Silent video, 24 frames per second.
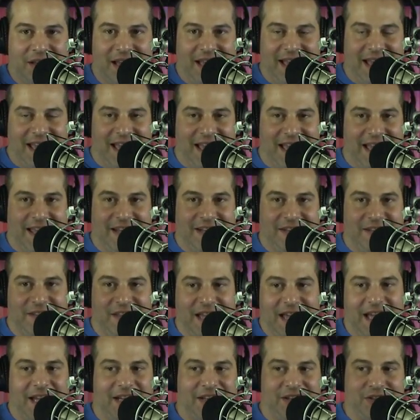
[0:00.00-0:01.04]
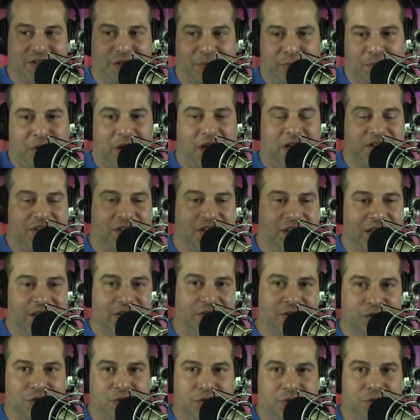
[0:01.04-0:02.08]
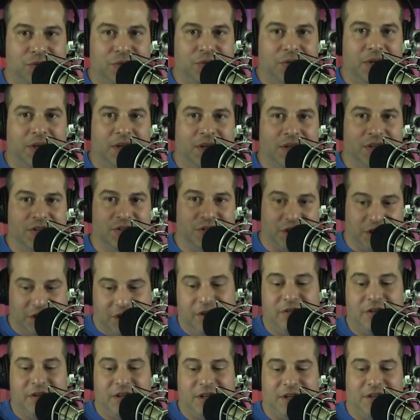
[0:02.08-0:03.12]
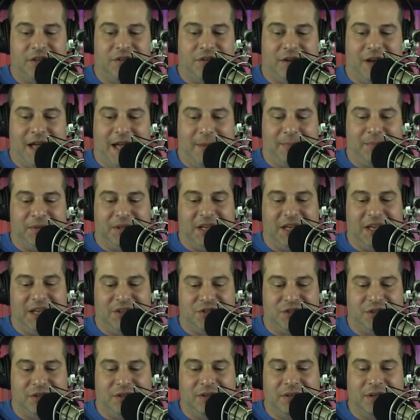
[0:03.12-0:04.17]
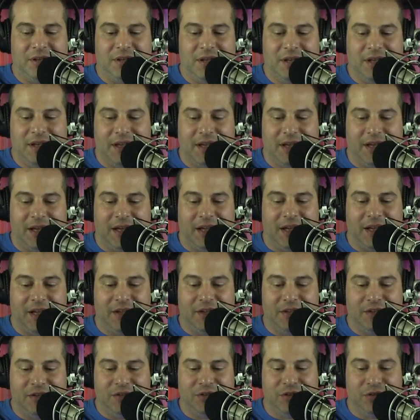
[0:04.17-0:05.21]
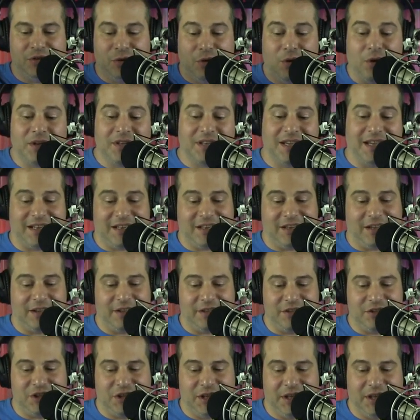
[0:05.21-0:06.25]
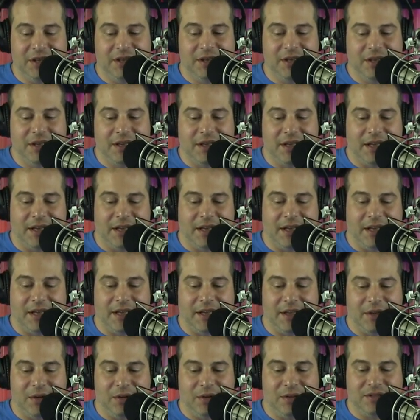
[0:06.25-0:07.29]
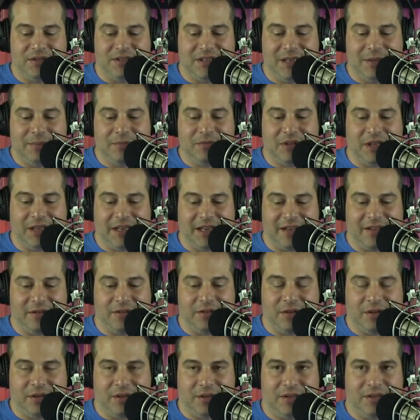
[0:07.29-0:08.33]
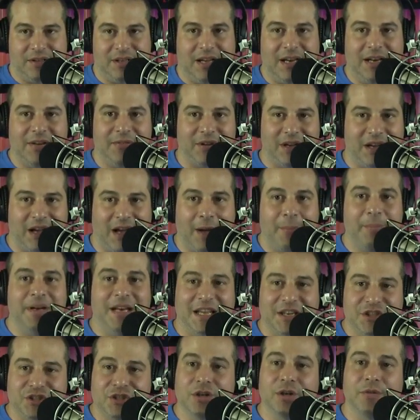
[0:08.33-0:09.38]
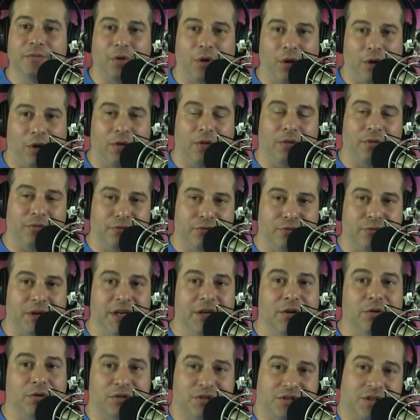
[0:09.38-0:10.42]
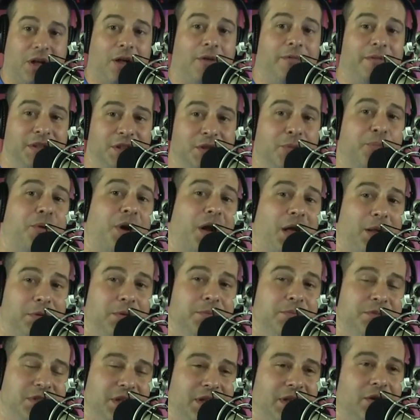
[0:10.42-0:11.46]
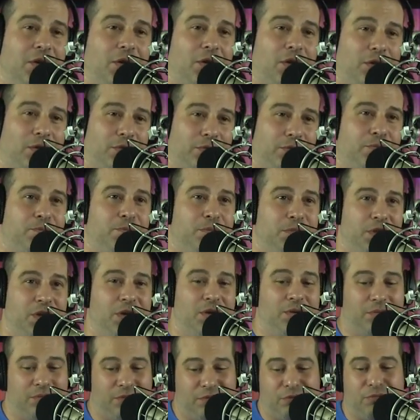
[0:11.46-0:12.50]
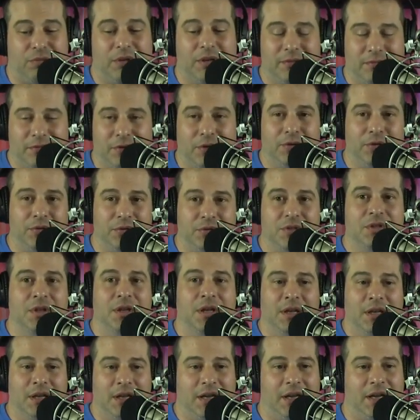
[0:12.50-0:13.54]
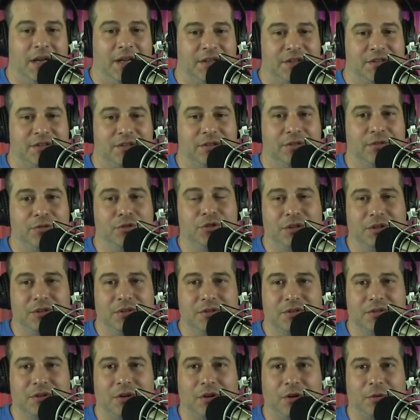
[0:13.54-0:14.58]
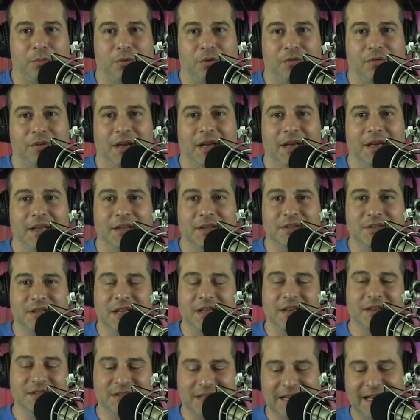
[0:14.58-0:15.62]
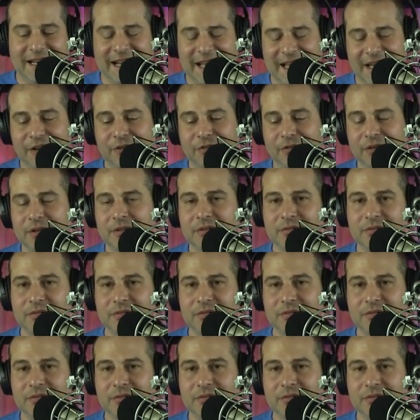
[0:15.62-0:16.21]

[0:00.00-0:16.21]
and they act as a proxy and do security on your application. Uh, your technology uh, seemed like a, a kind of a combination of all three, or solving the problems that all you know three of those uh, solutions are providing. Is that is that an accurate